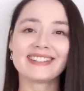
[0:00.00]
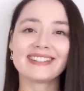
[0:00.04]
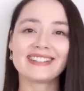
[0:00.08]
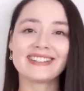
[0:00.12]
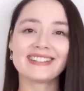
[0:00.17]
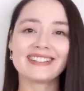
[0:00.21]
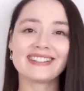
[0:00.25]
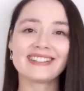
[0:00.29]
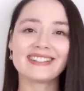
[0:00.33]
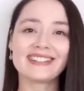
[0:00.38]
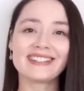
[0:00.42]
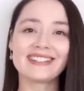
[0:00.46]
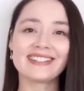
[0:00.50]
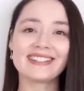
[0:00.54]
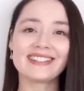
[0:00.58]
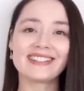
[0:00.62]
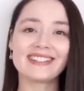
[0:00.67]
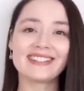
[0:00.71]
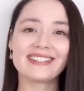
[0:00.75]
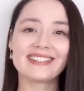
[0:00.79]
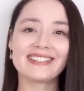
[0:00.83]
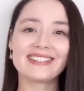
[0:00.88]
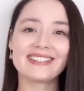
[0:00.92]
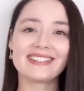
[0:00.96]

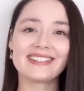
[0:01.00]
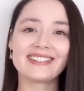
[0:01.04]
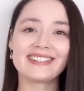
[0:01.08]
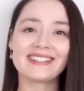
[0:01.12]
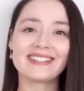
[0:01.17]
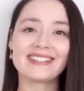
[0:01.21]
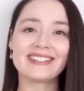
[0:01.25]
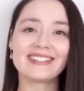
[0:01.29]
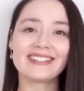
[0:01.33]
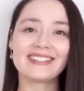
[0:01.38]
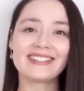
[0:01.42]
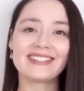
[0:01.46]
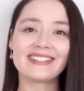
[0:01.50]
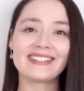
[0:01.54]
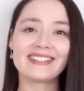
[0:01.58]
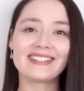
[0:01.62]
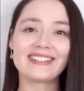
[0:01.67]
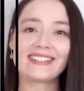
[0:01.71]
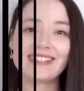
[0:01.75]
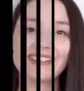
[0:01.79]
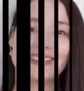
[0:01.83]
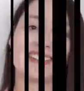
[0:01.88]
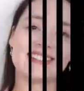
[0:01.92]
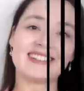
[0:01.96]

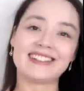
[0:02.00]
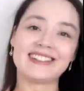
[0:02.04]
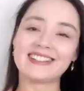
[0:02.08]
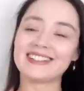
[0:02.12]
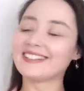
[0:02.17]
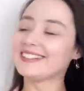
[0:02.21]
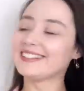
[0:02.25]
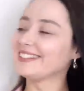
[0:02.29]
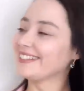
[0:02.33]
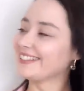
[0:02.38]
Nothing is said.